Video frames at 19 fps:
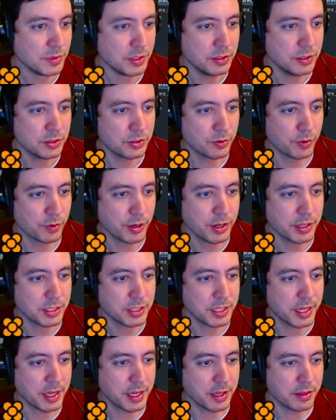So we're going to
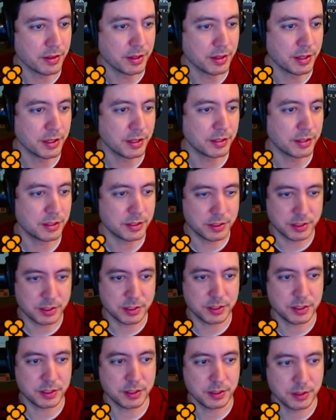take
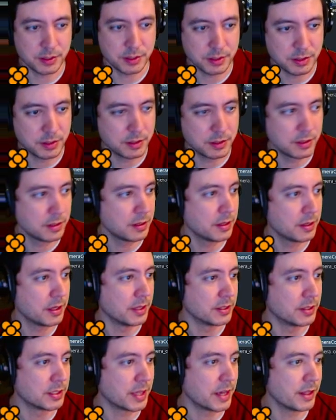this
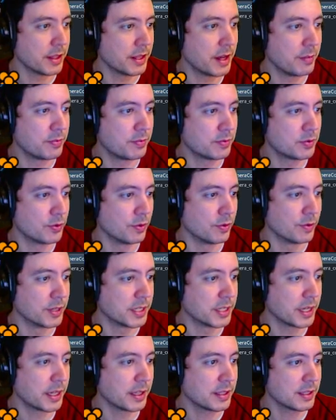and scale it up to a
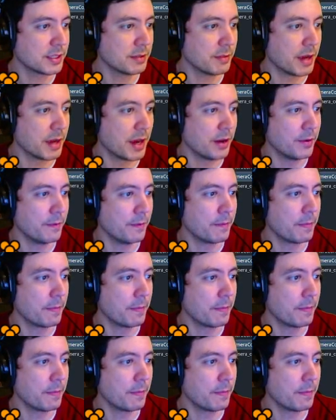ridiculous amount.